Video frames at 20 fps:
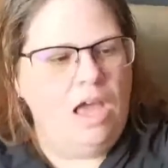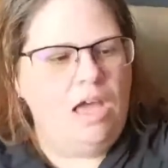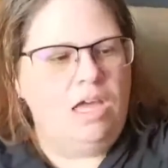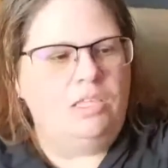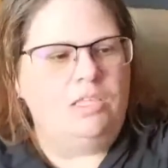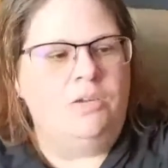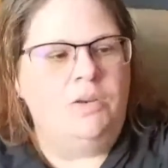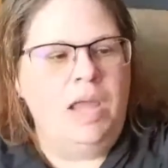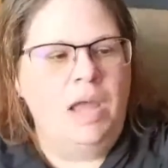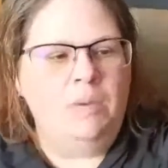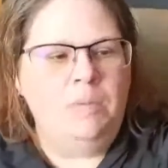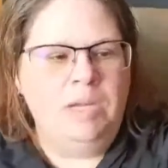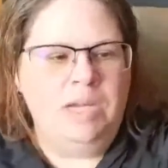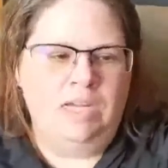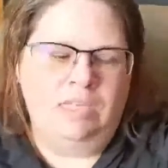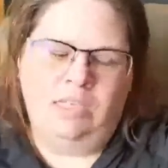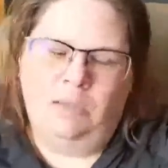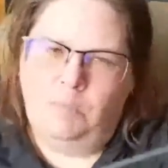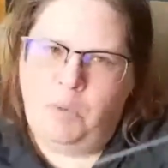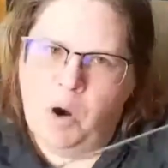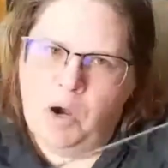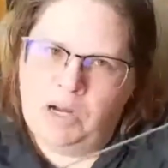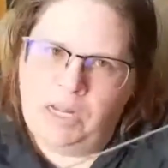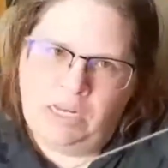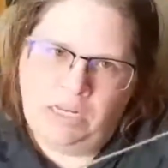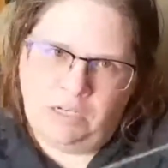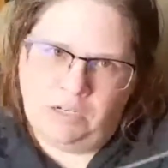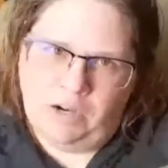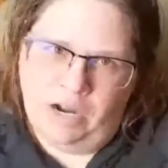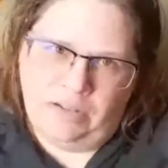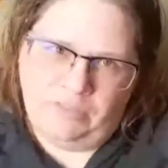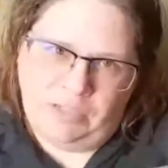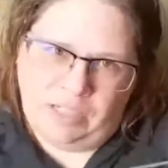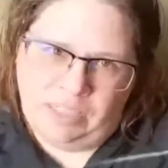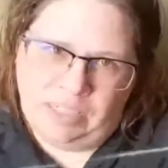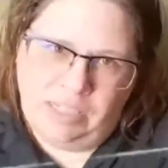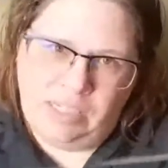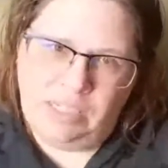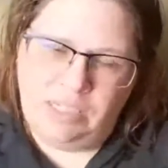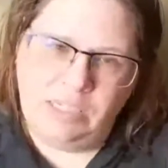So now because I'm parking and drafting,
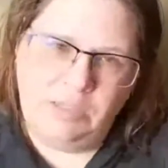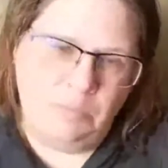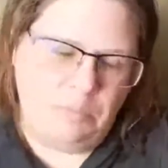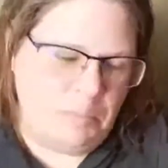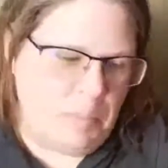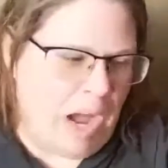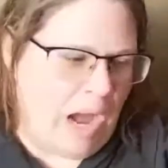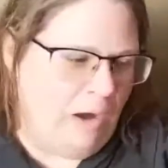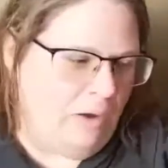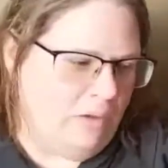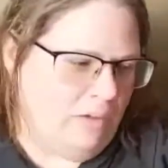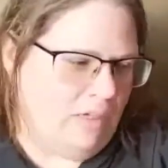this is about